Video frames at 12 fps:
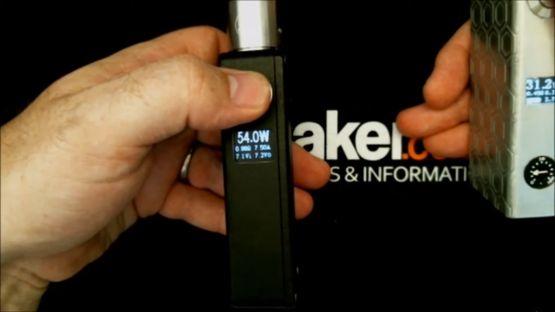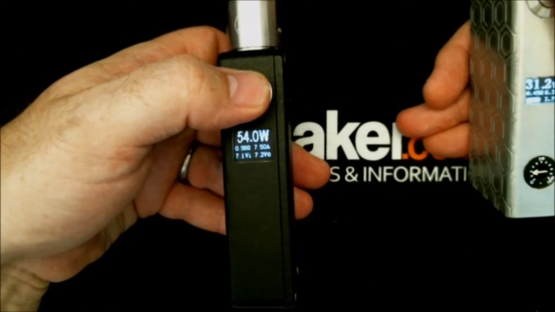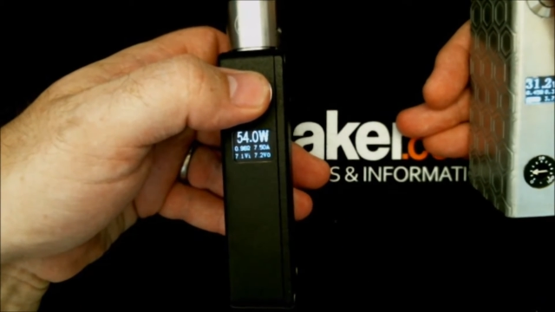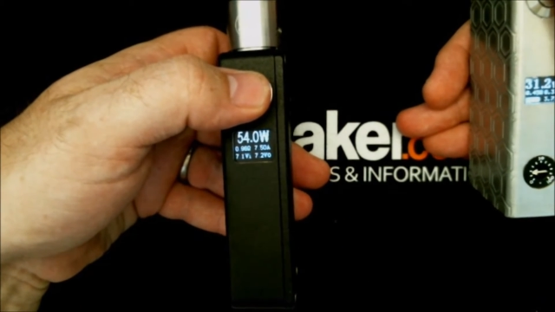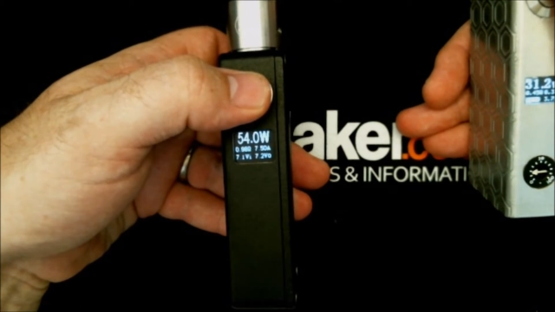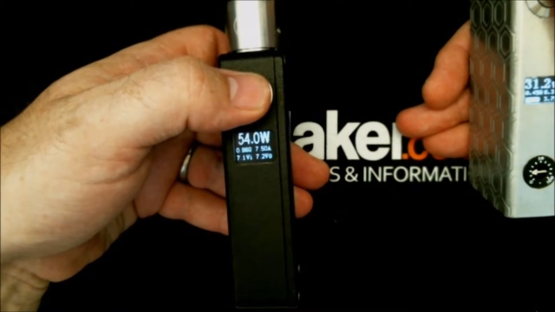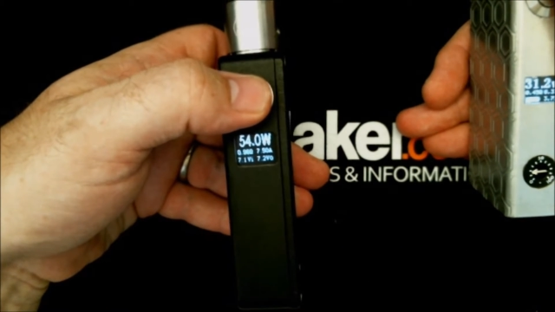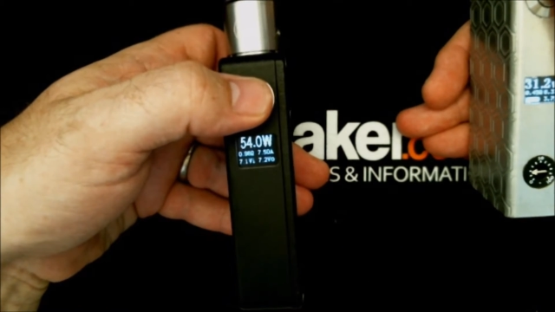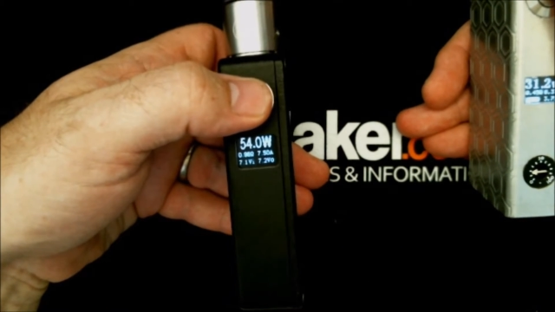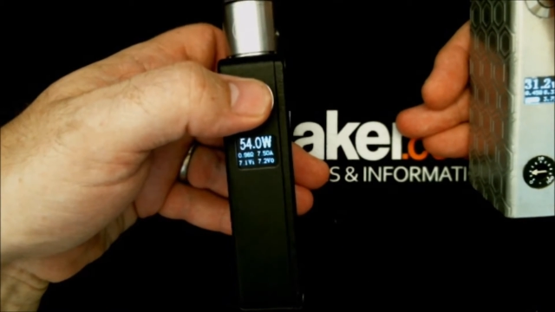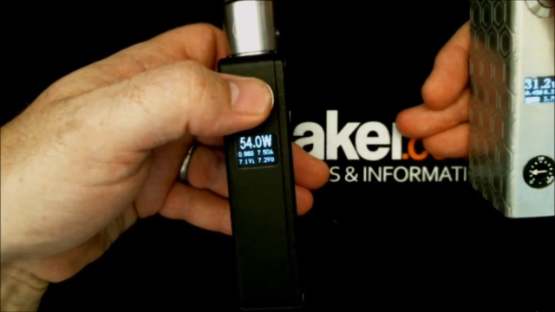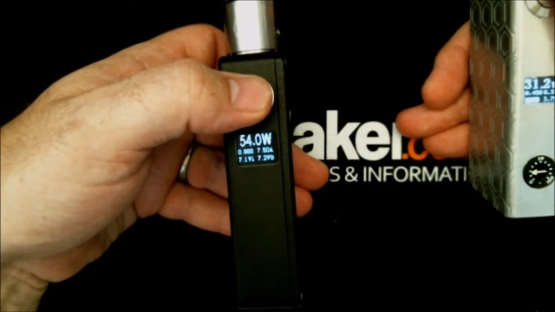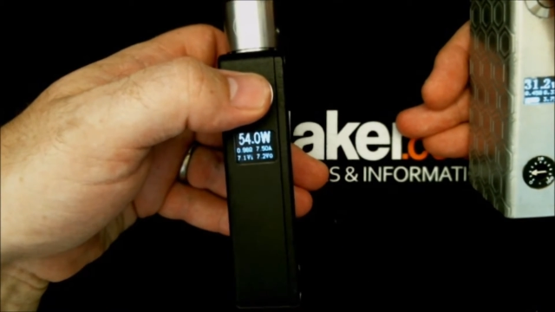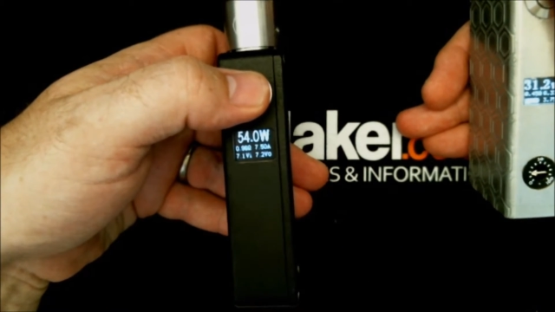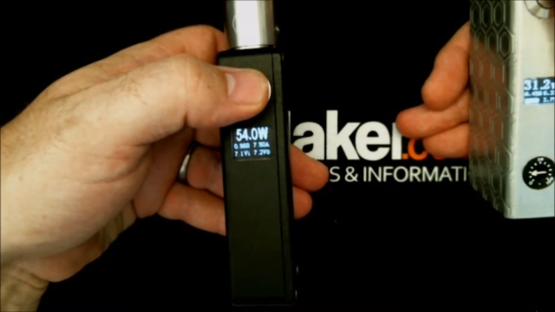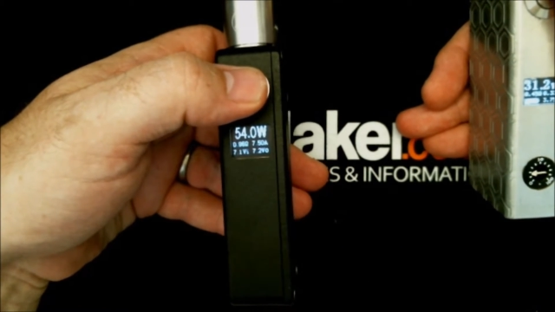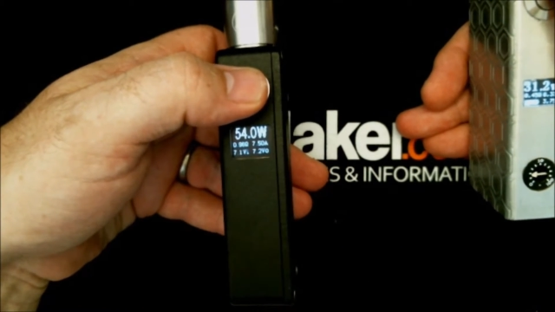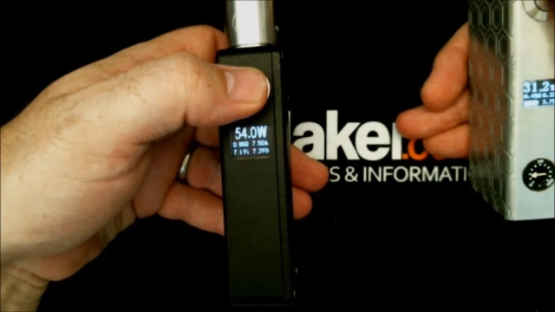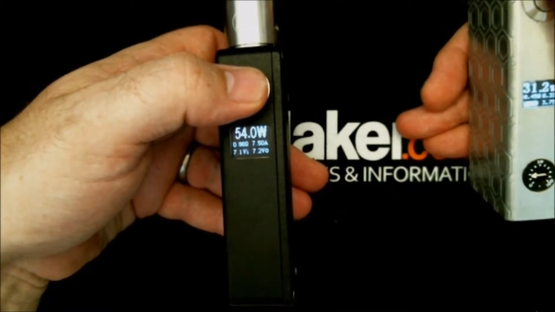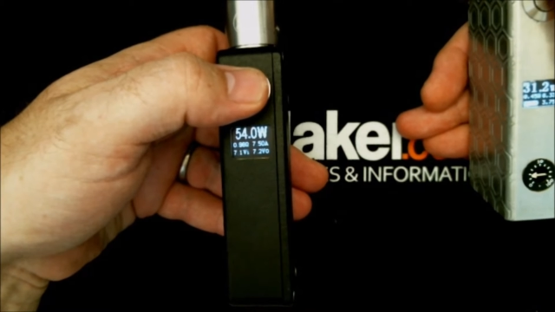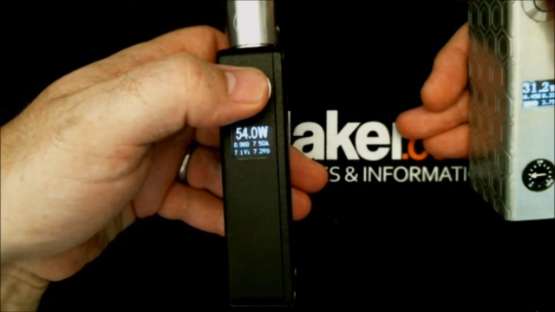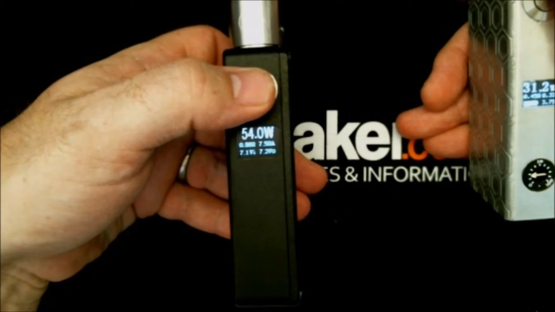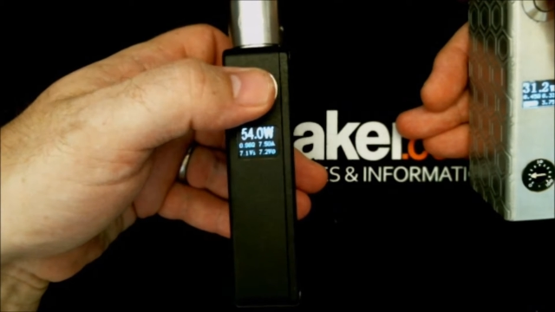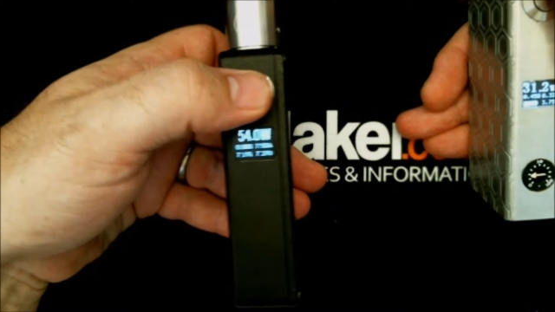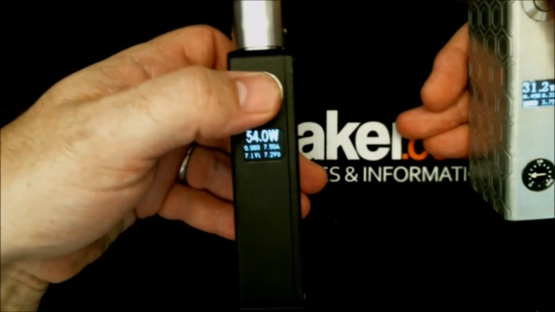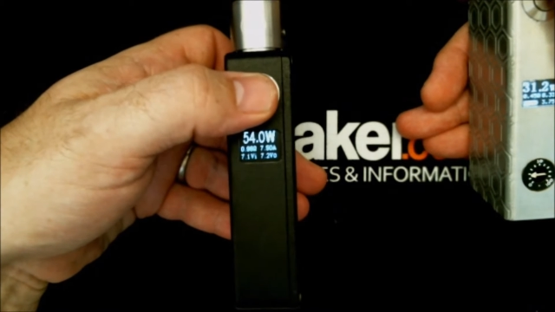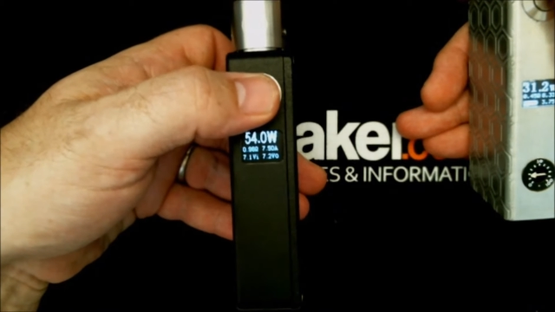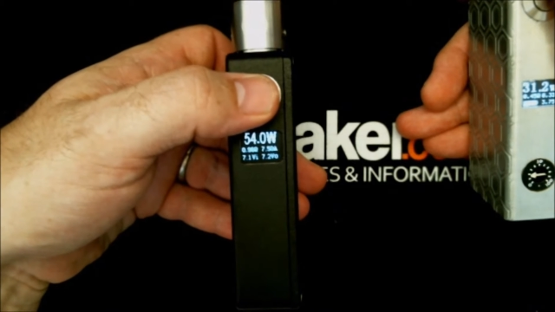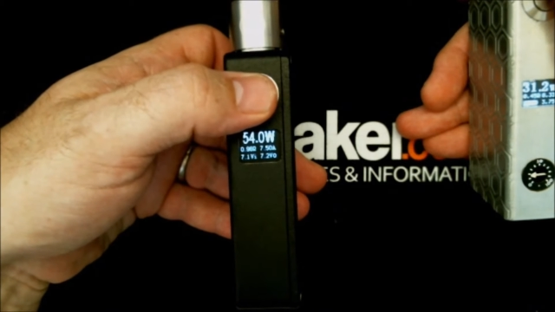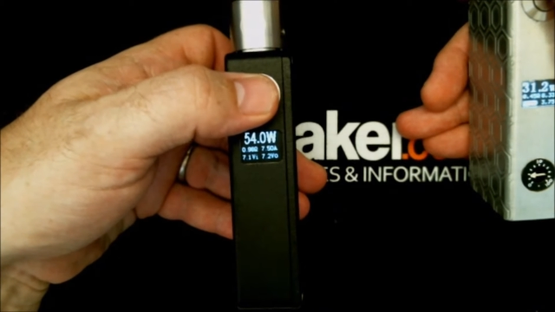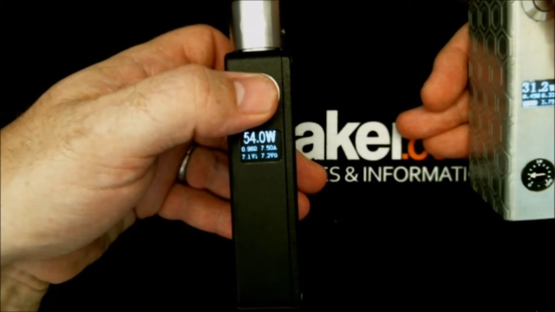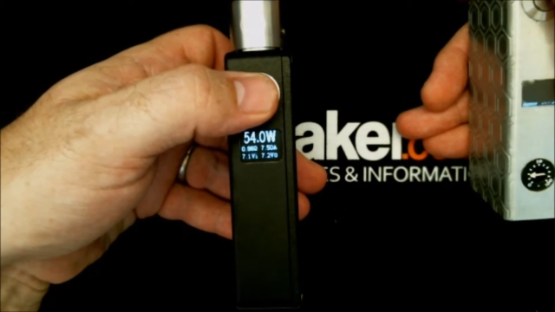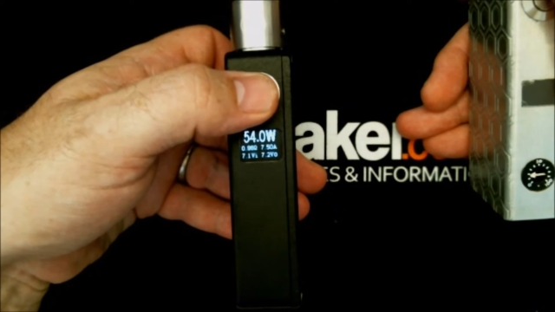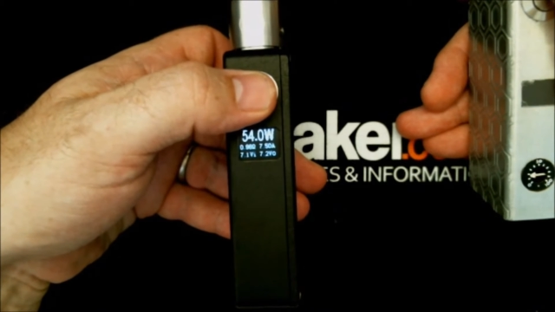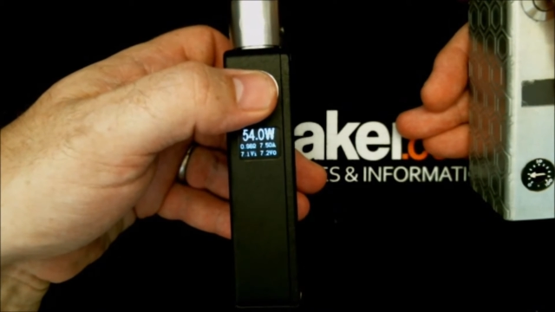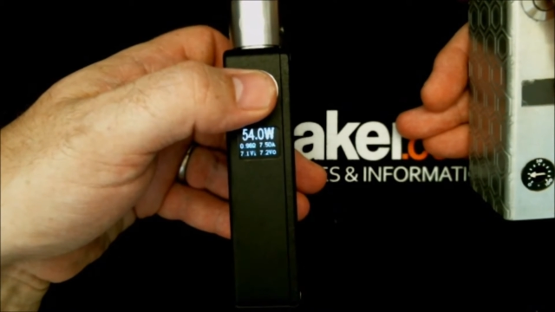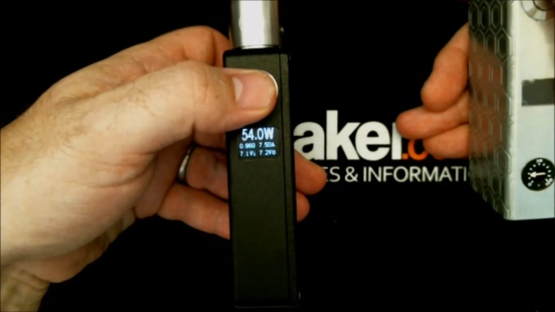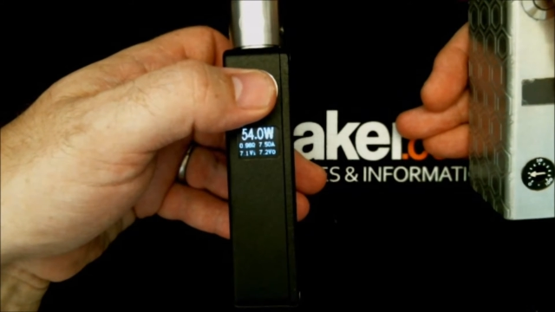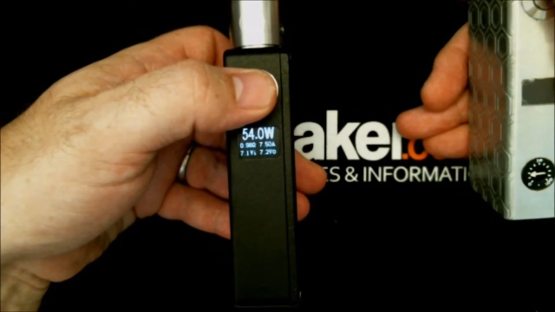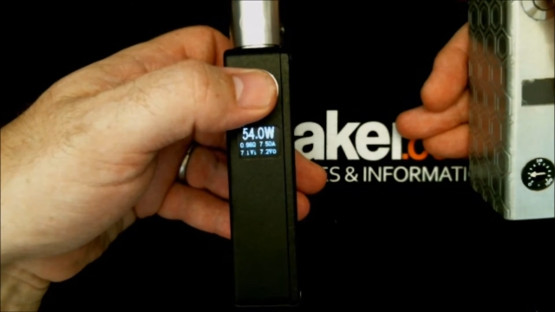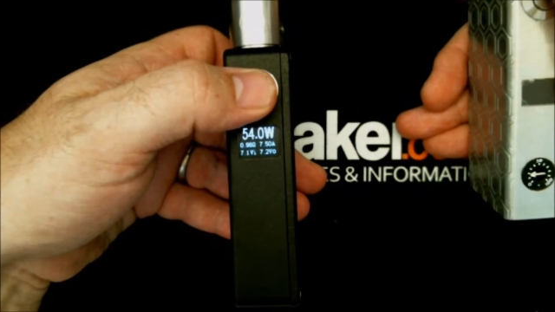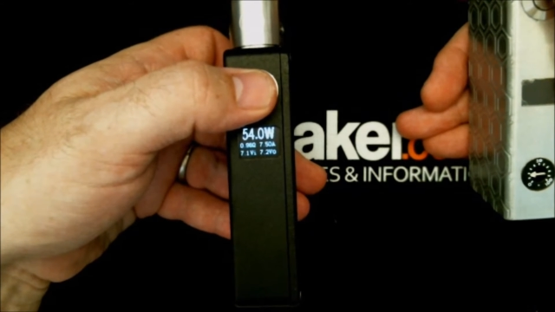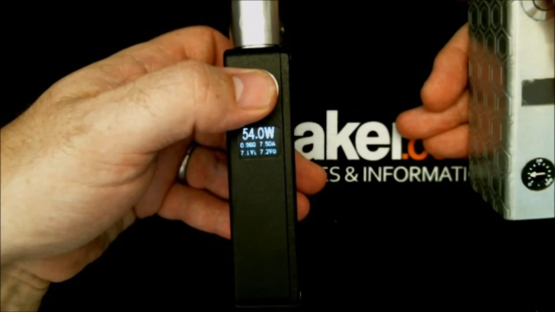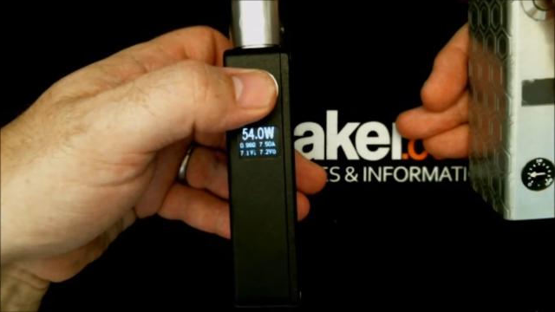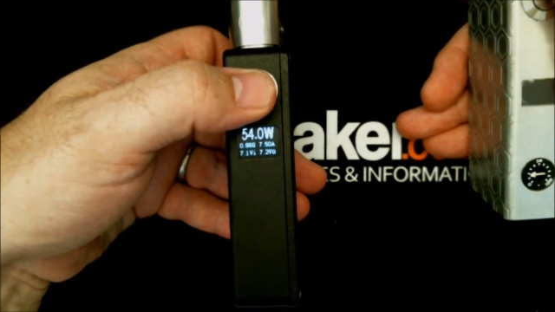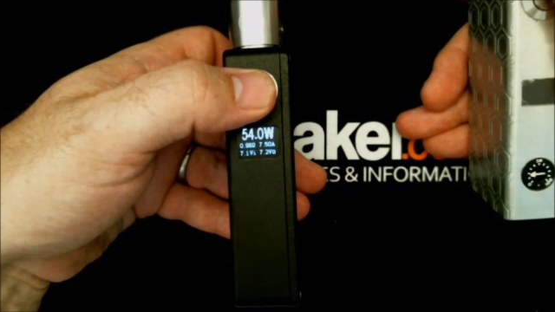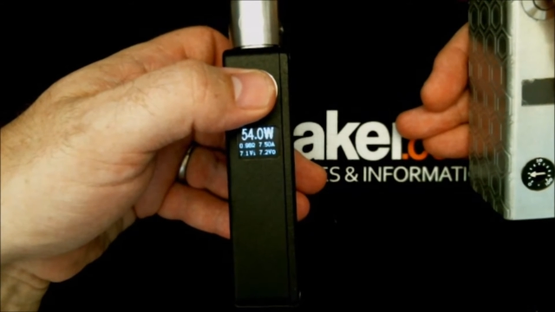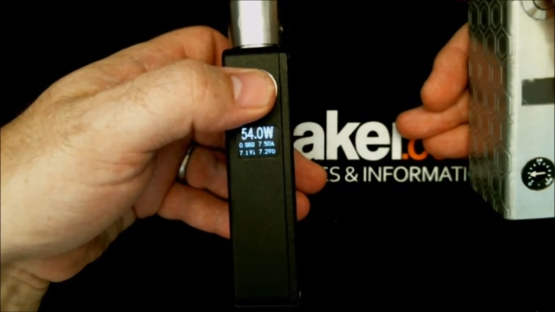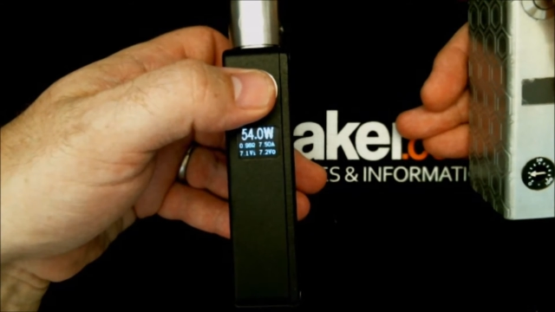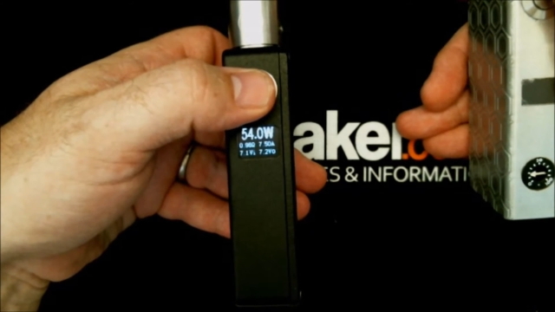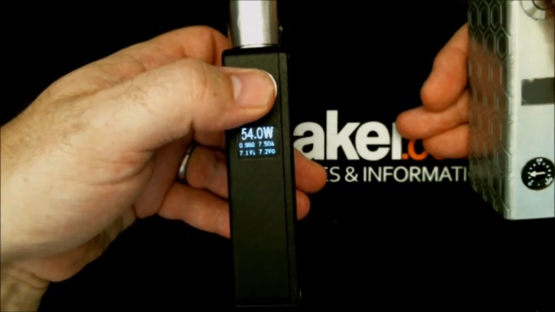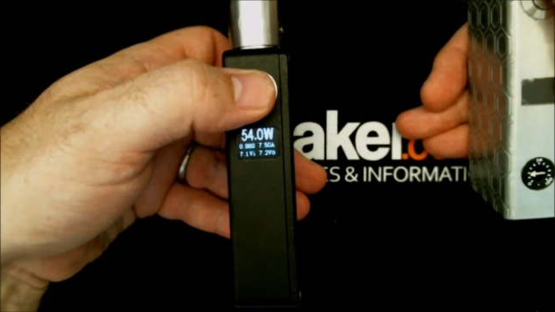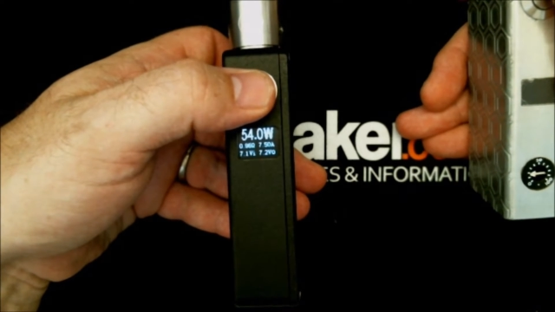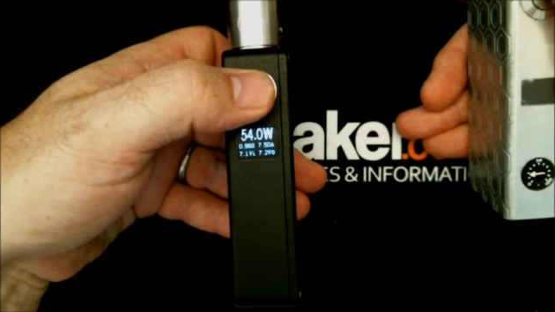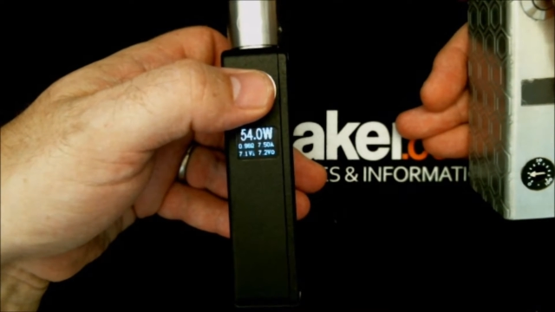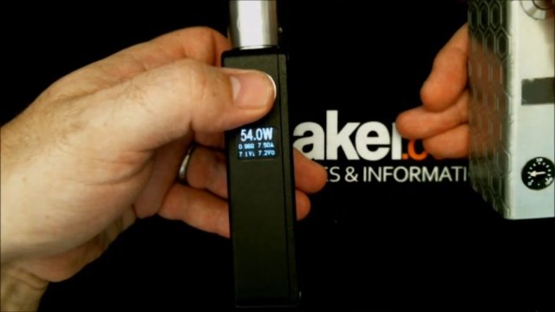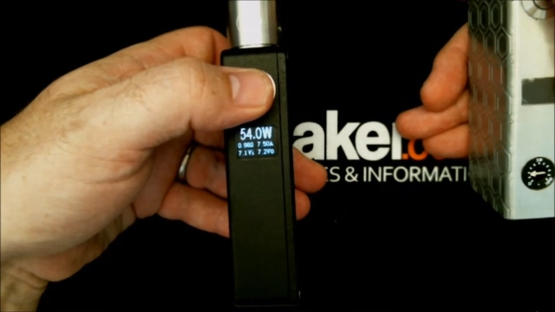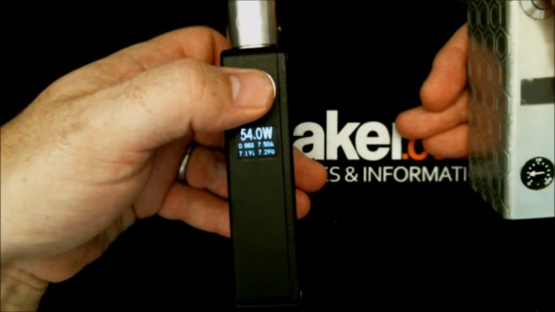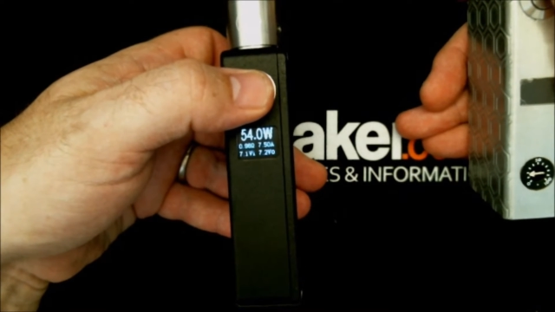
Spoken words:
No face is visible, so there are no lips to read.